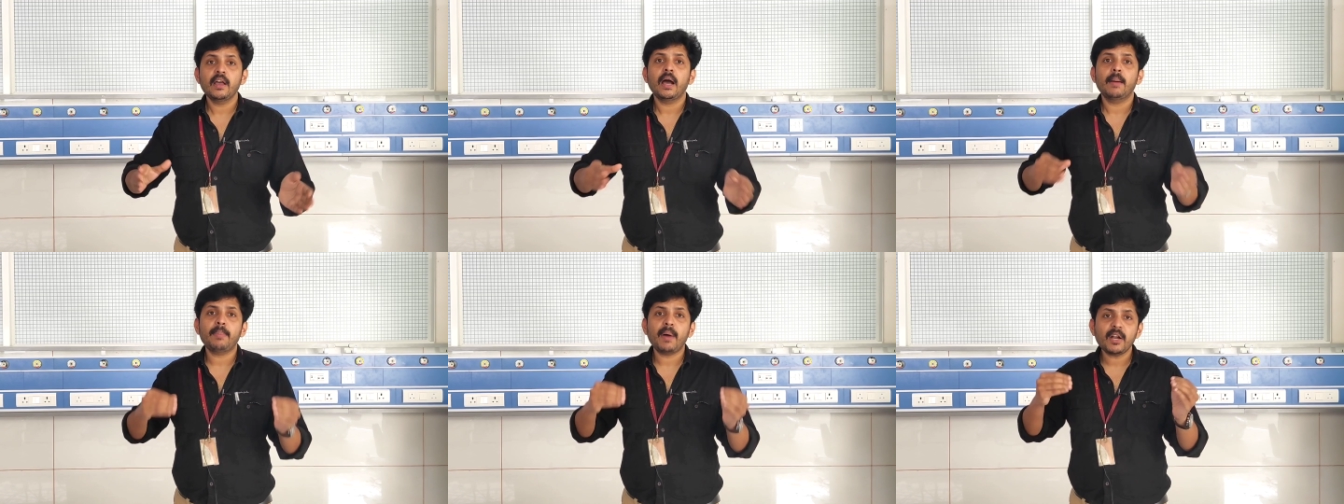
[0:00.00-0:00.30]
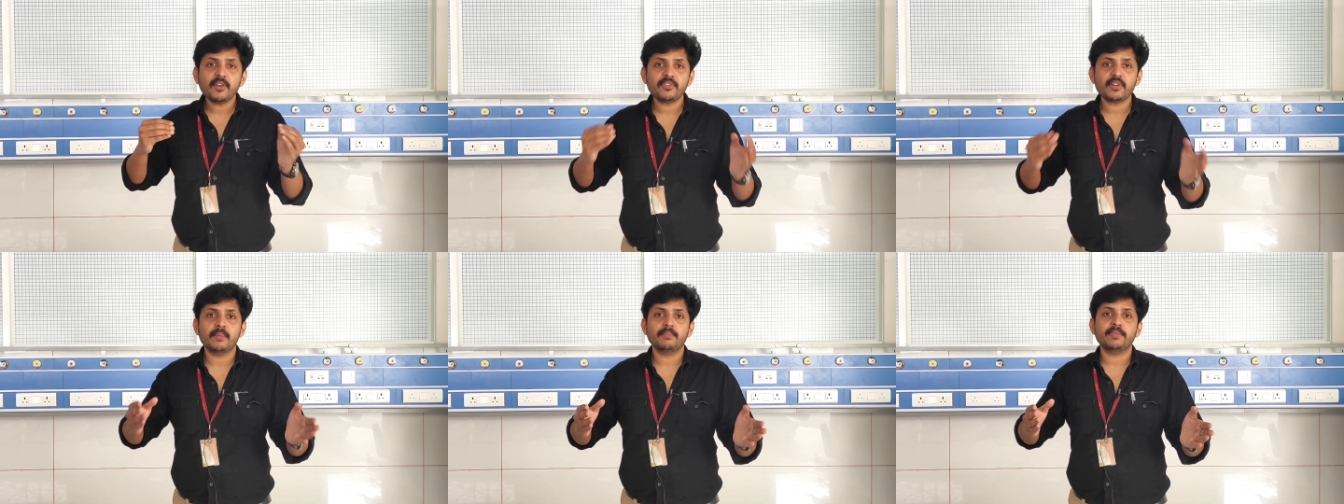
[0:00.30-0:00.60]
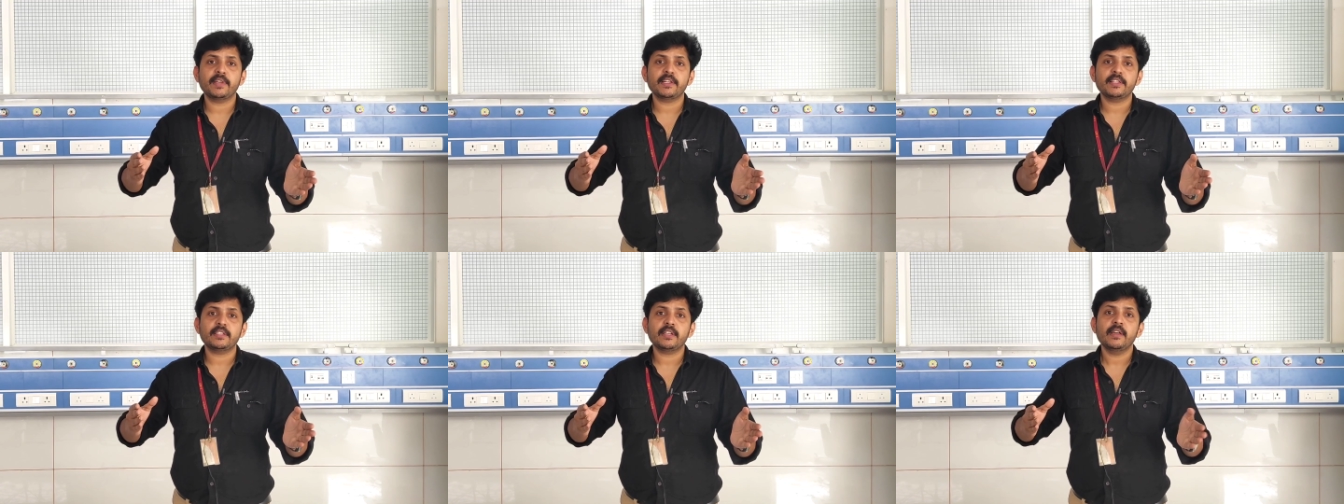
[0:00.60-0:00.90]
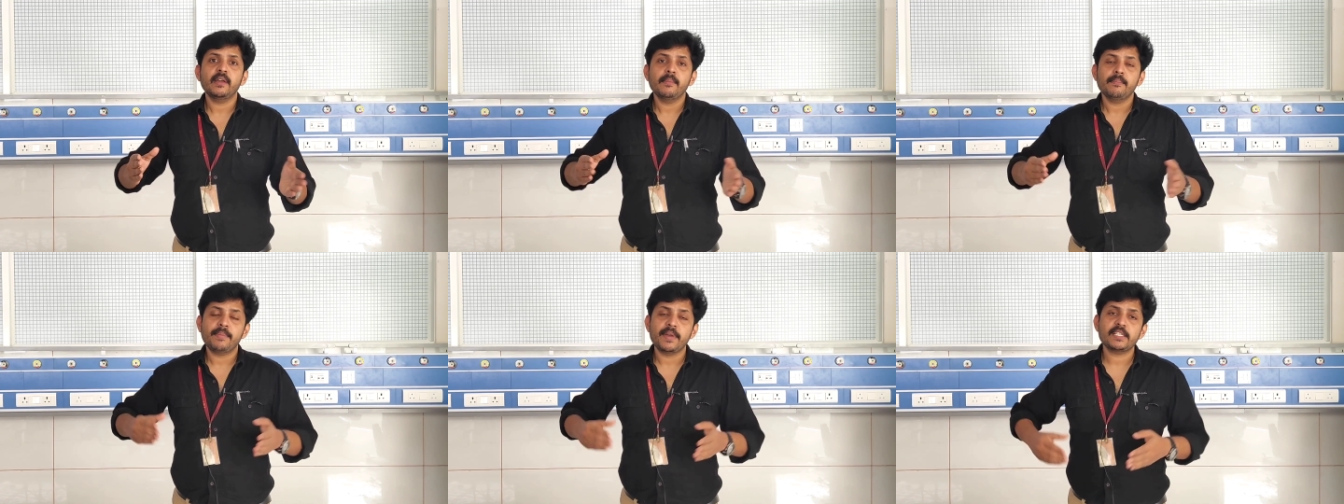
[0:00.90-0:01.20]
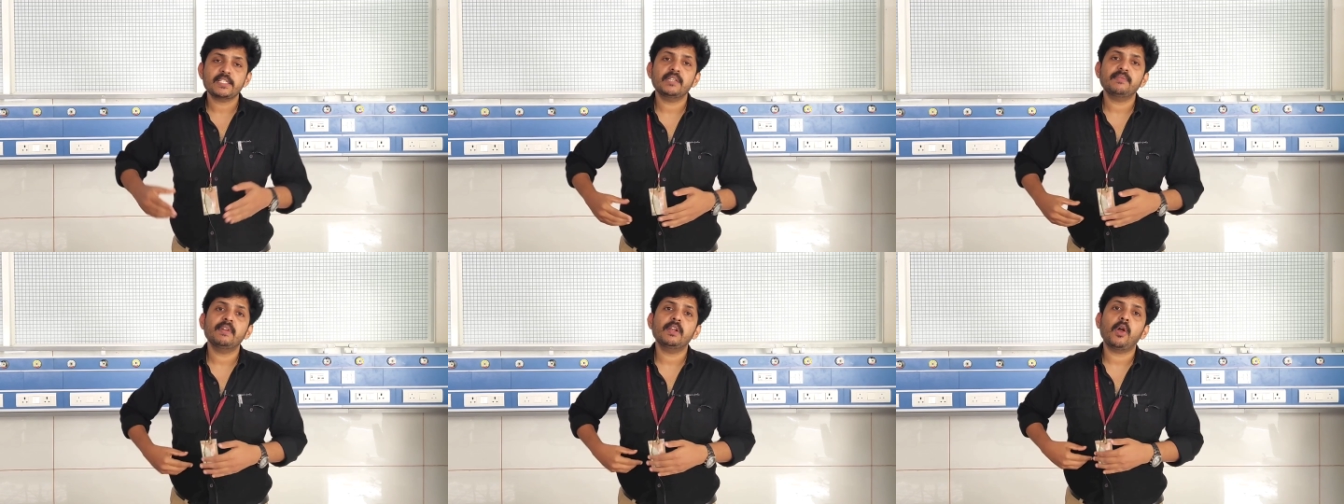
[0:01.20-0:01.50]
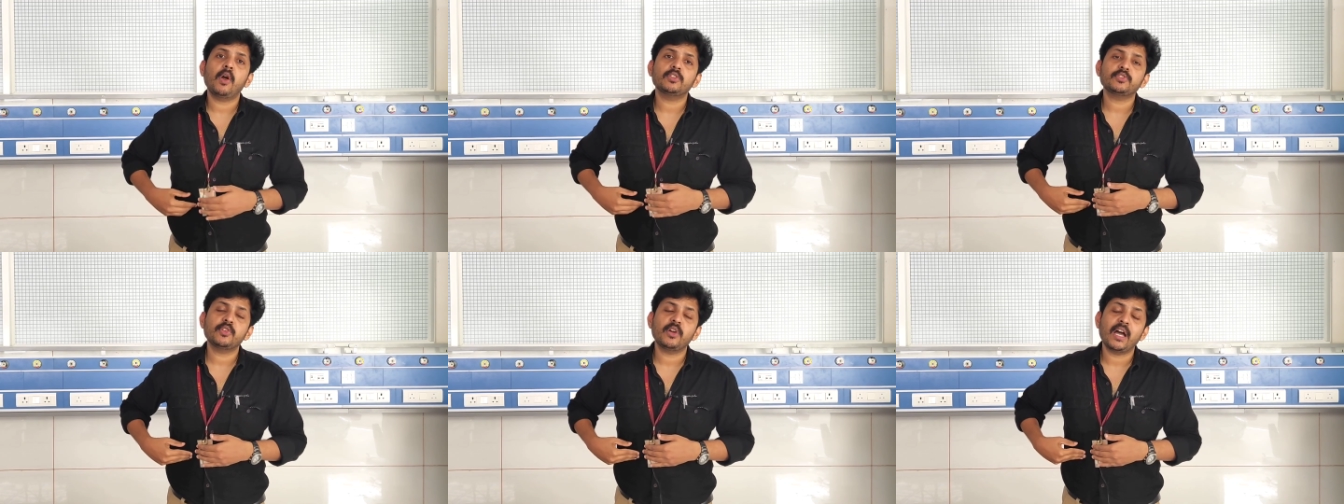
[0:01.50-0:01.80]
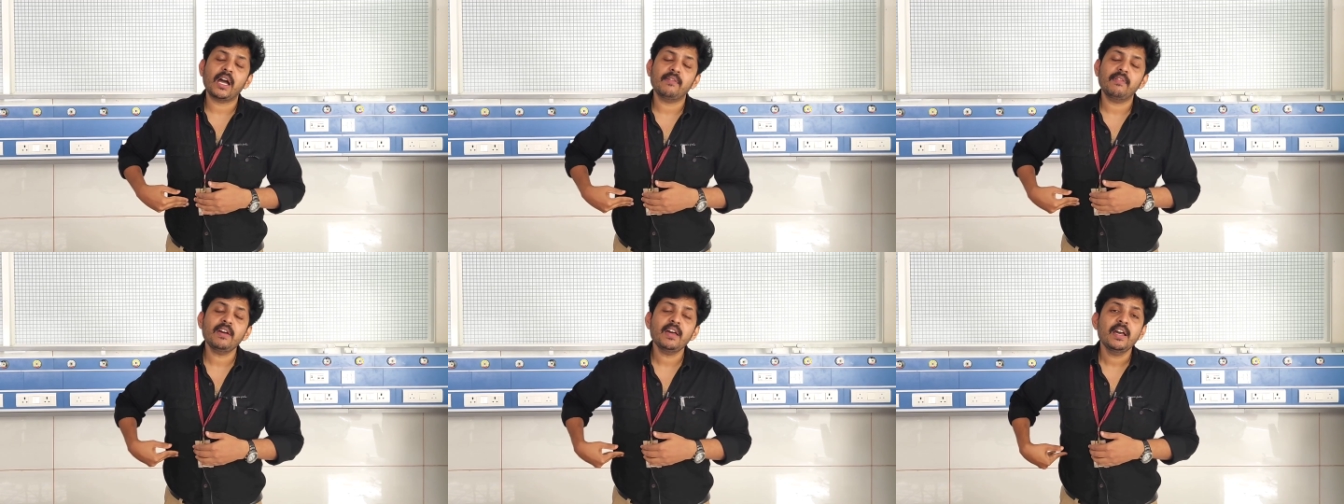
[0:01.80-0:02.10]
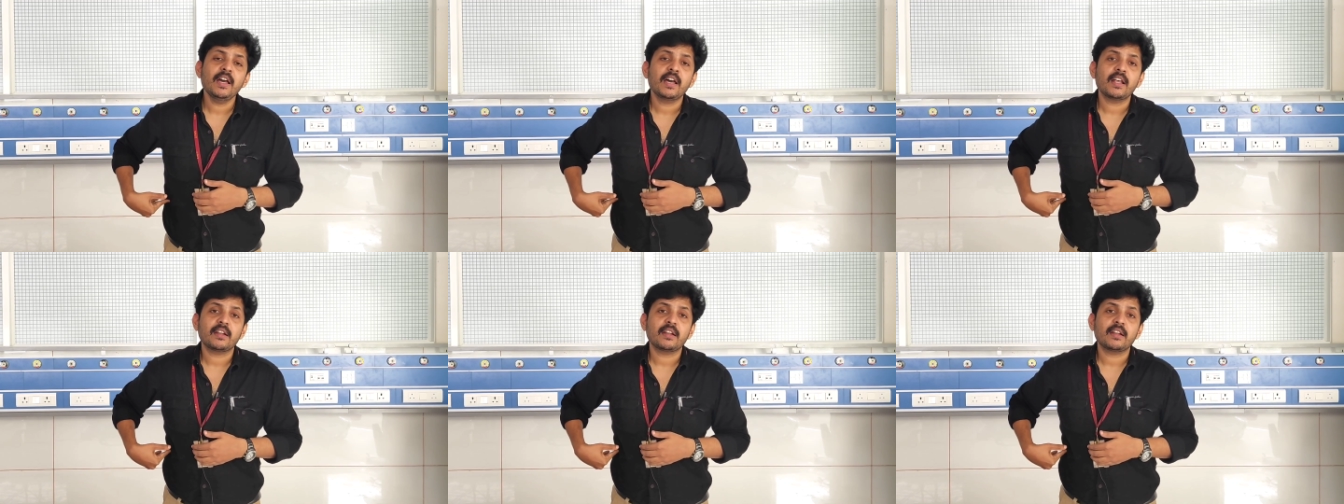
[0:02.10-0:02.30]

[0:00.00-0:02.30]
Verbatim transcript: Apart from that, patient will also have a